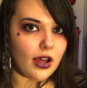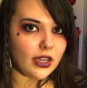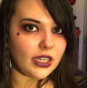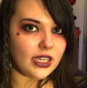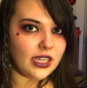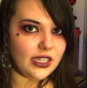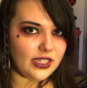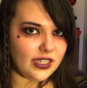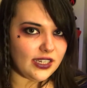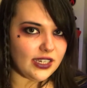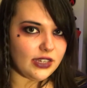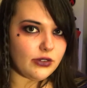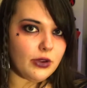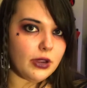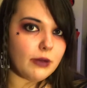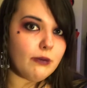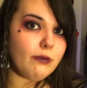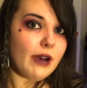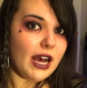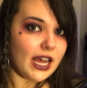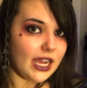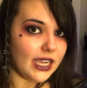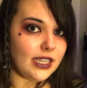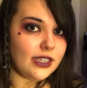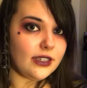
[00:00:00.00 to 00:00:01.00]
considering
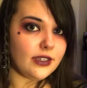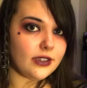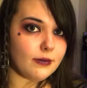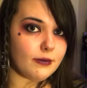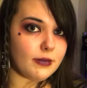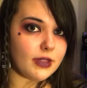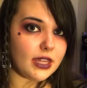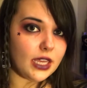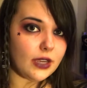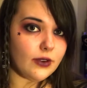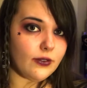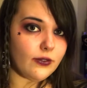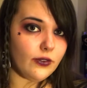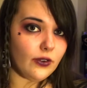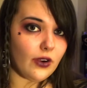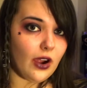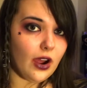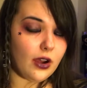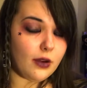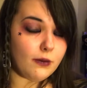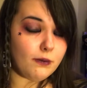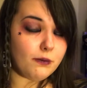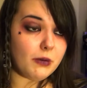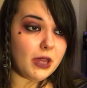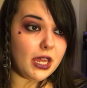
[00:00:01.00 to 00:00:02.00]
buying something
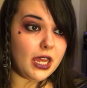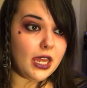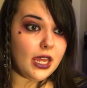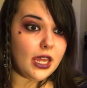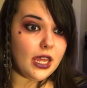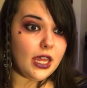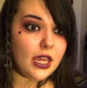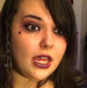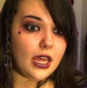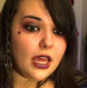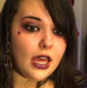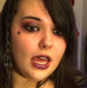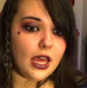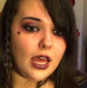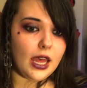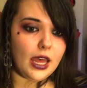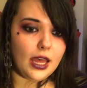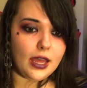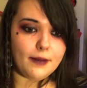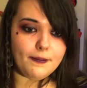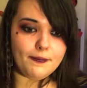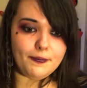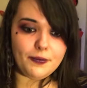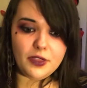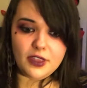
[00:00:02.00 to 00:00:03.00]
from
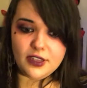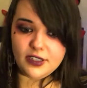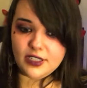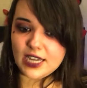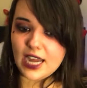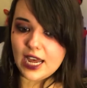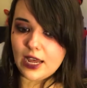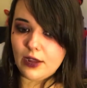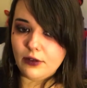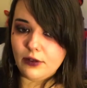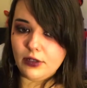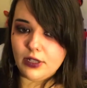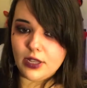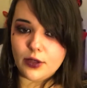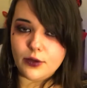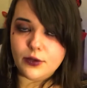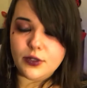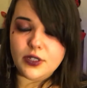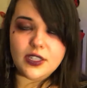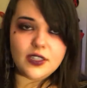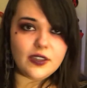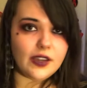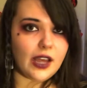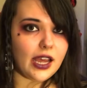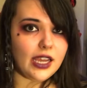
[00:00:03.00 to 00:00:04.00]
the download
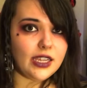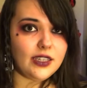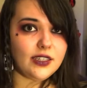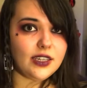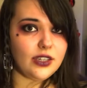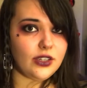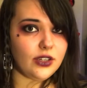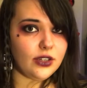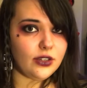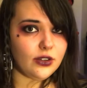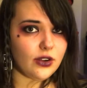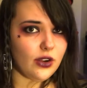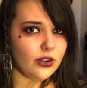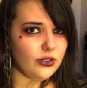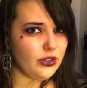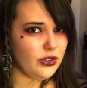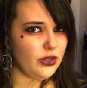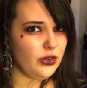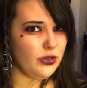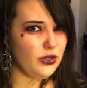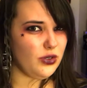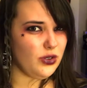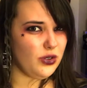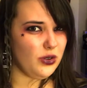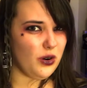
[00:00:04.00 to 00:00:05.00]
site and you're not
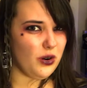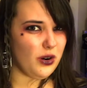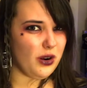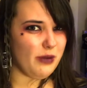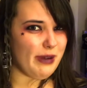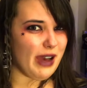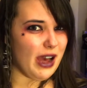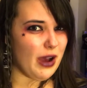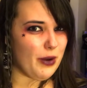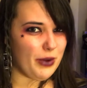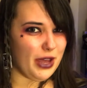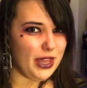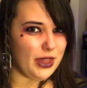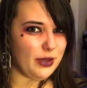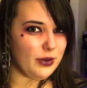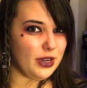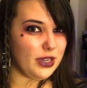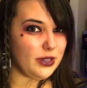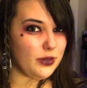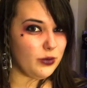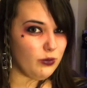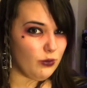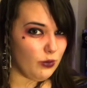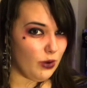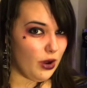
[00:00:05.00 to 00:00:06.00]
too sure about whether
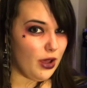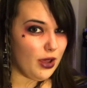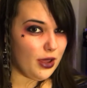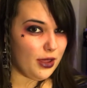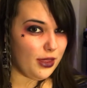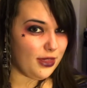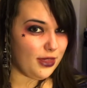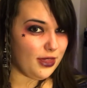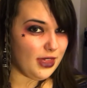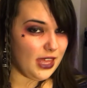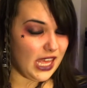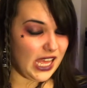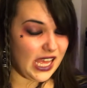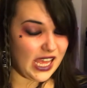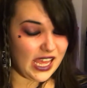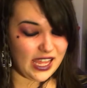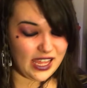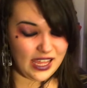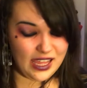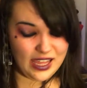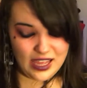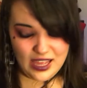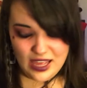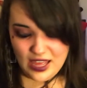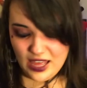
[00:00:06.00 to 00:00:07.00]
it's worth it,
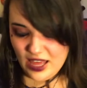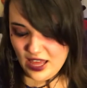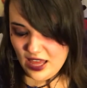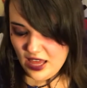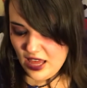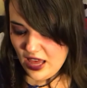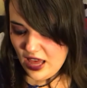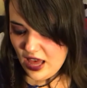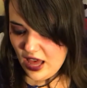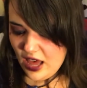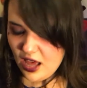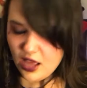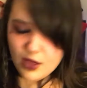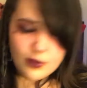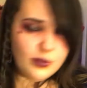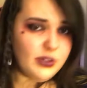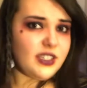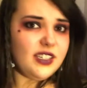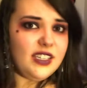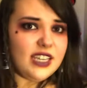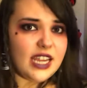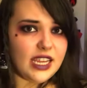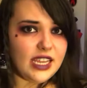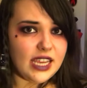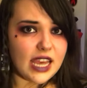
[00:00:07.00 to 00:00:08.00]
I would
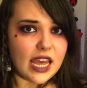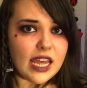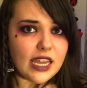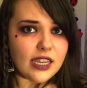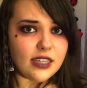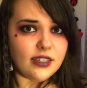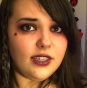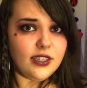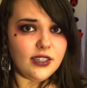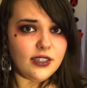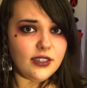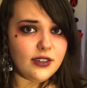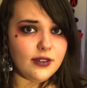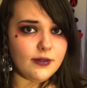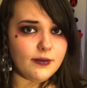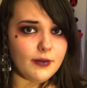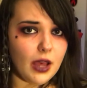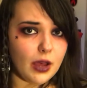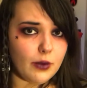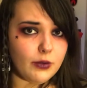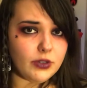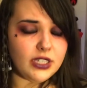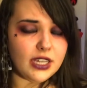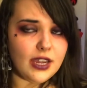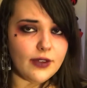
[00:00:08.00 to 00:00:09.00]
say yes.
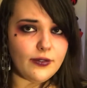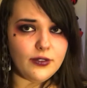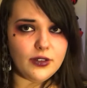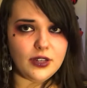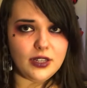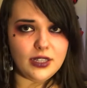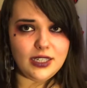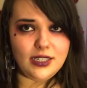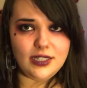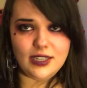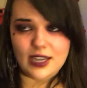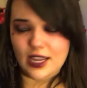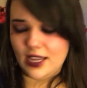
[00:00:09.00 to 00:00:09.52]
I would definitely say